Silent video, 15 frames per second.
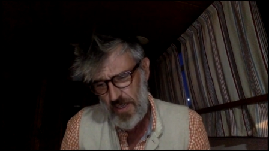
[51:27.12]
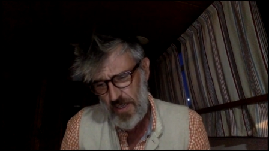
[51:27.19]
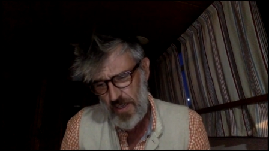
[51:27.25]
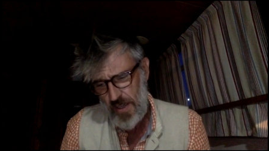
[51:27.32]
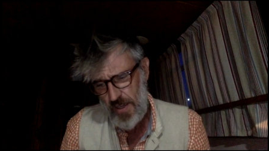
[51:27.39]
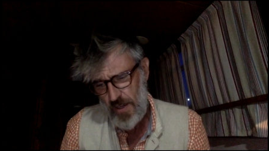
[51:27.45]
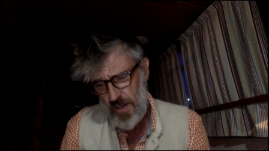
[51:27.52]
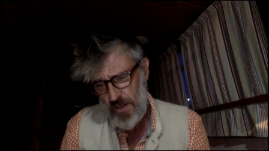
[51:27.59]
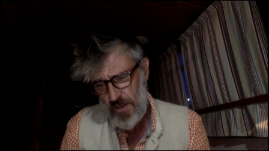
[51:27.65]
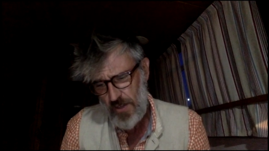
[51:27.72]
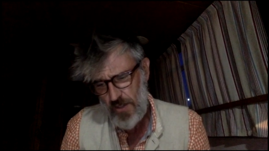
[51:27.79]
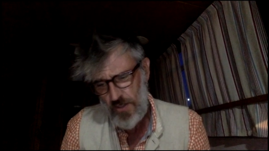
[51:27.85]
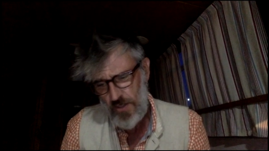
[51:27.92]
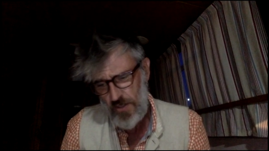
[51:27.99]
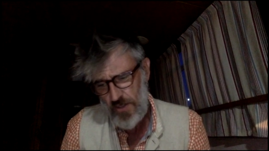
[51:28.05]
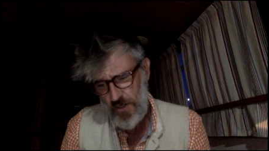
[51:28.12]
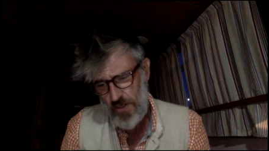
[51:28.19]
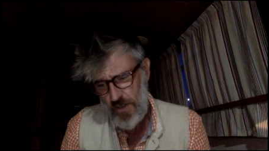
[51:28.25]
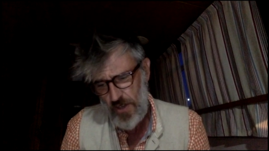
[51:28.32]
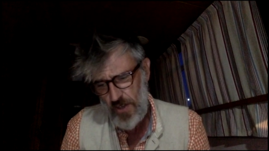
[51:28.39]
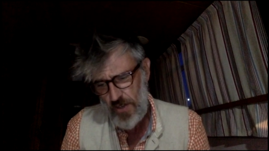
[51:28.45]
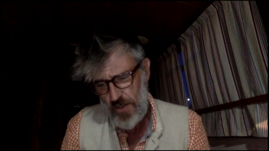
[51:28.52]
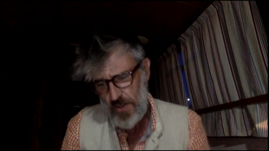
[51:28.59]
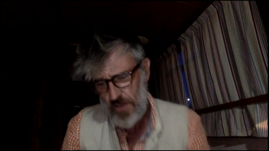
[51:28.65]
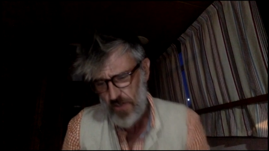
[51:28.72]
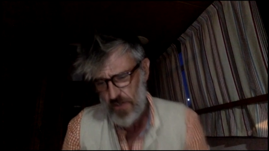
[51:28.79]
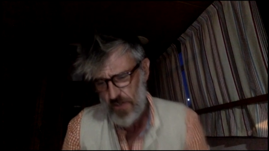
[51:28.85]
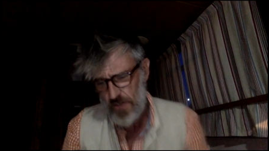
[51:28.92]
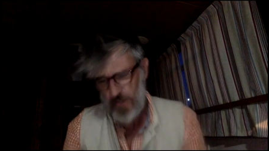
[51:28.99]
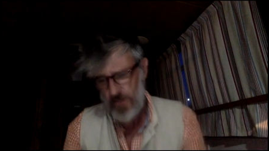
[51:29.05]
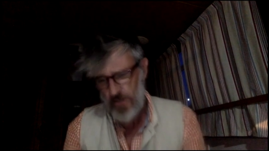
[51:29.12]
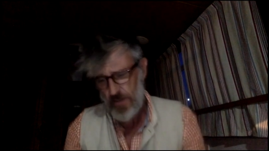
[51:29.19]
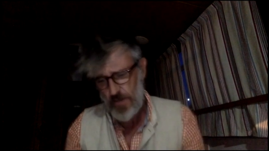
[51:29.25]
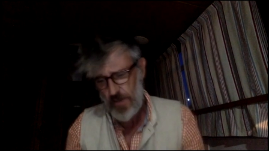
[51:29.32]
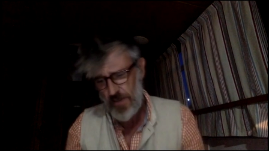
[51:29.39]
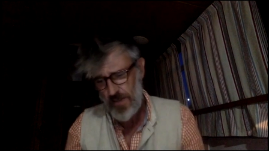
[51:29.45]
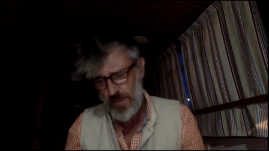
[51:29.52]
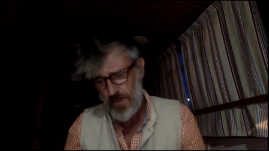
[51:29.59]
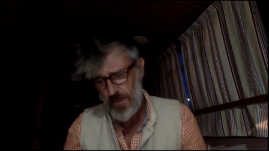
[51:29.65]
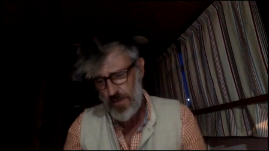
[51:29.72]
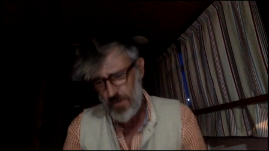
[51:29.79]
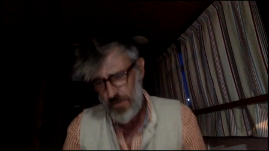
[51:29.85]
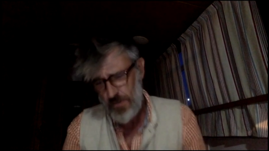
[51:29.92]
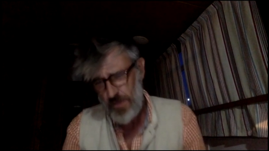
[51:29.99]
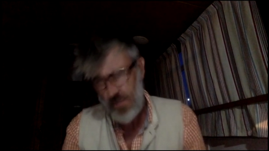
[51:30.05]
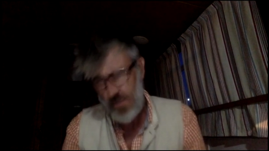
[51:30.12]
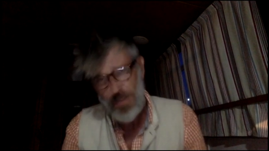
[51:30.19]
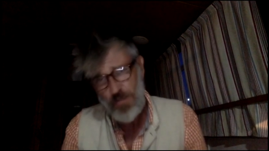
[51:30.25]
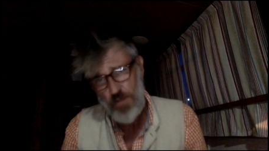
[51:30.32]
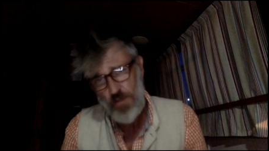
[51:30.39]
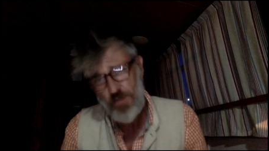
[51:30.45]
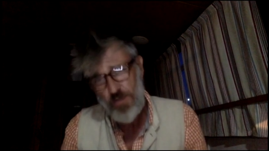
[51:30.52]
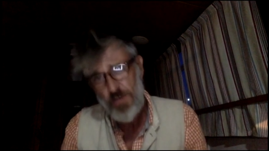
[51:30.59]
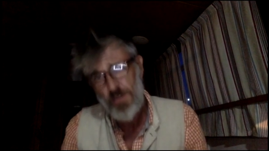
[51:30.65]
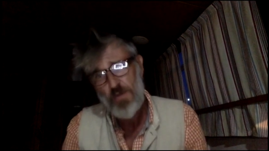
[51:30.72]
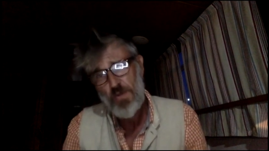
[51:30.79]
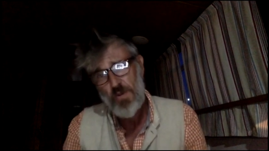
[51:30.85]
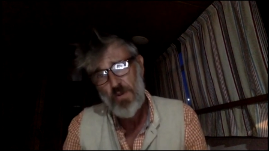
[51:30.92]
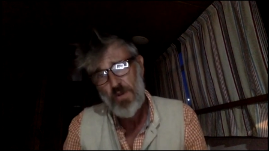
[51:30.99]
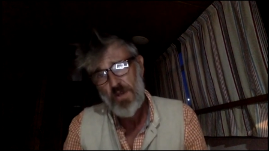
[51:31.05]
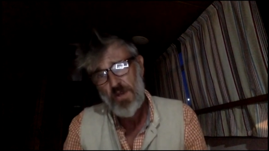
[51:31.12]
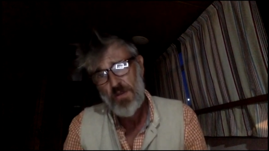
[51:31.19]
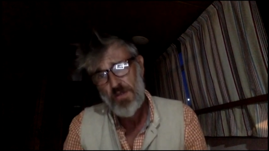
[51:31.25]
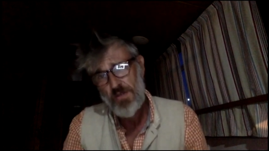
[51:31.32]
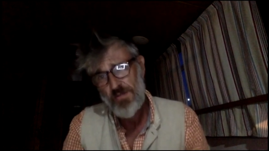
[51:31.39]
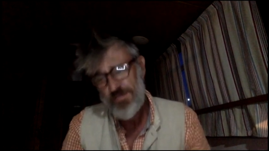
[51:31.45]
I heard a concerto. I was at Reading Rock Festival, and I was